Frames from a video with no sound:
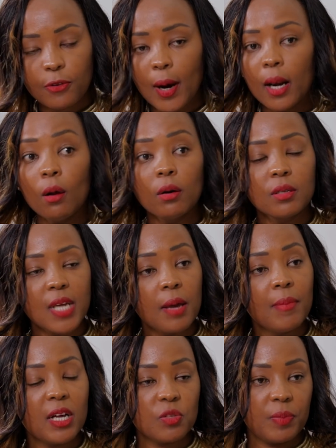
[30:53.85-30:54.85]
for a long
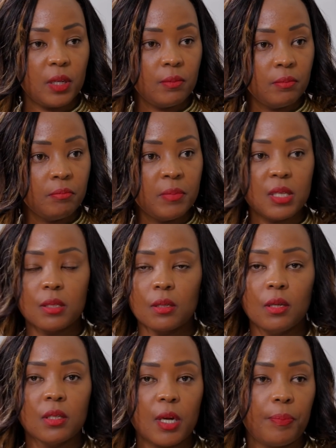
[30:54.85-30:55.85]
time has been
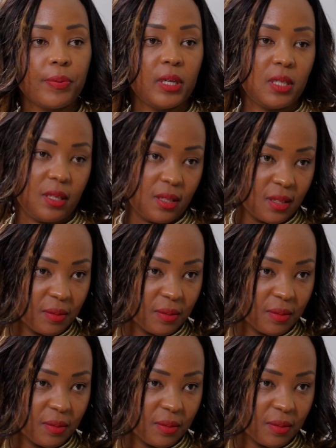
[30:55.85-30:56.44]
misinterpreted.